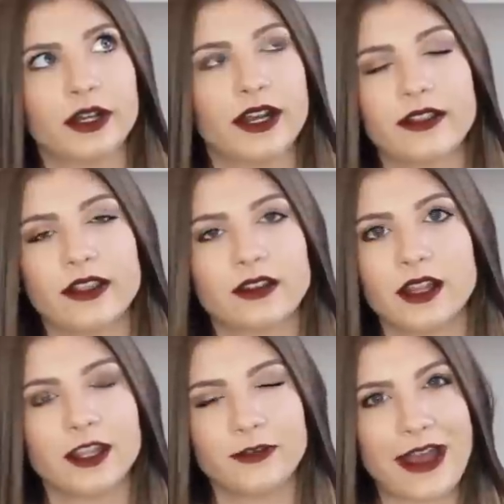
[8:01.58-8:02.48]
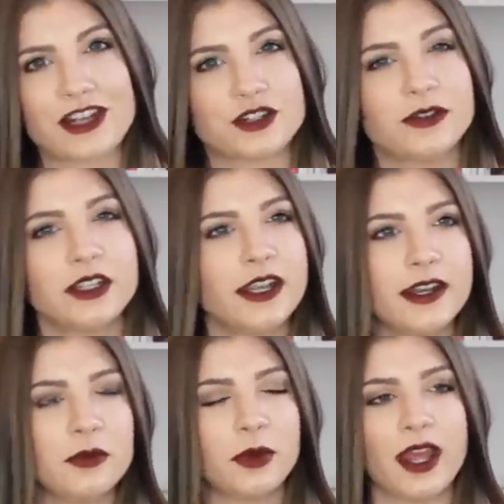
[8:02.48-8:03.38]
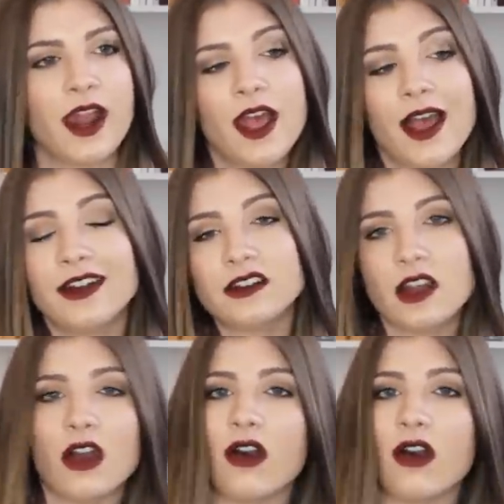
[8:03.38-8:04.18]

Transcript: anything like fashion related, but I don't know.